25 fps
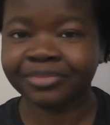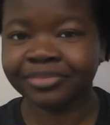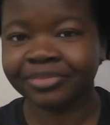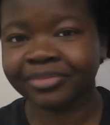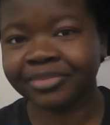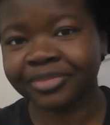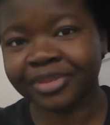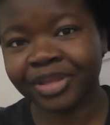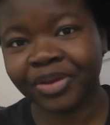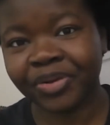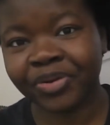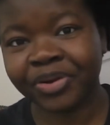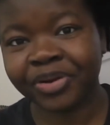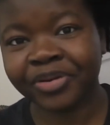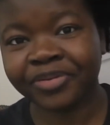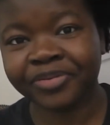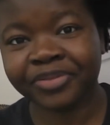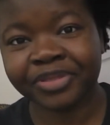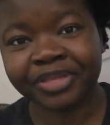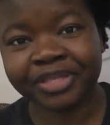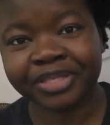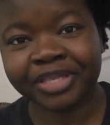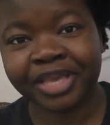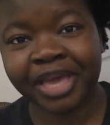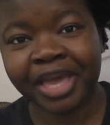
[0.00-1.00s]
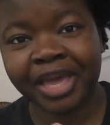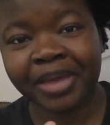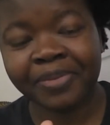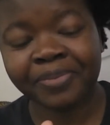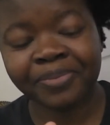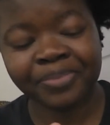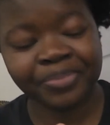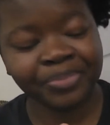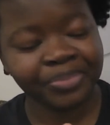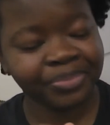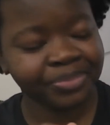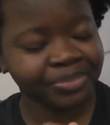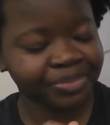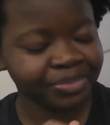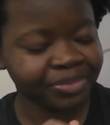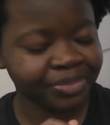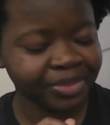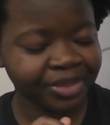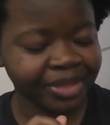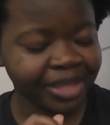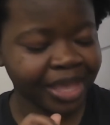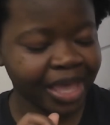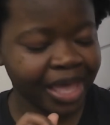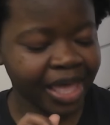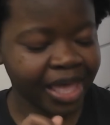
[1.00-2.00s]
near enough the same,
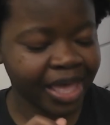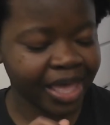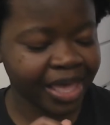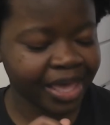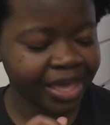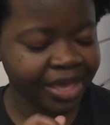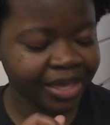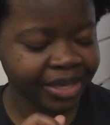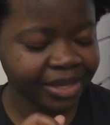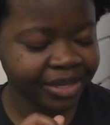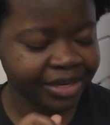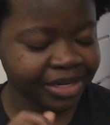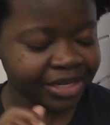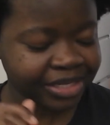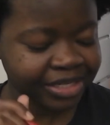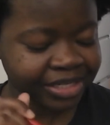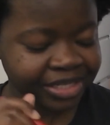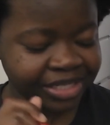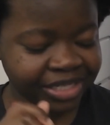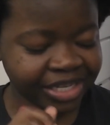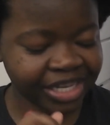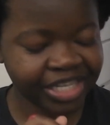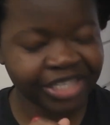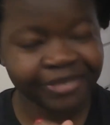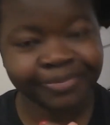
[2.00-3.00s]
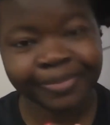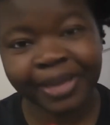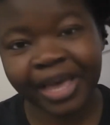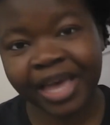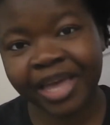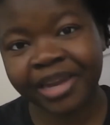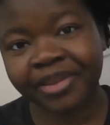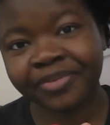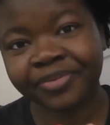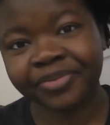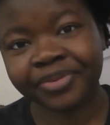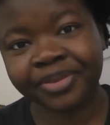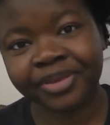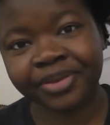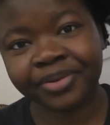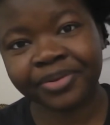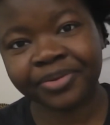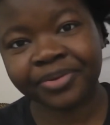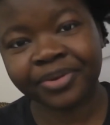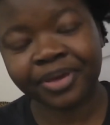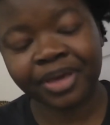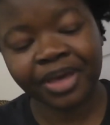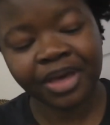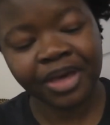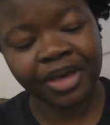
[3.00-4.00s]
and it doesn't taste bad if you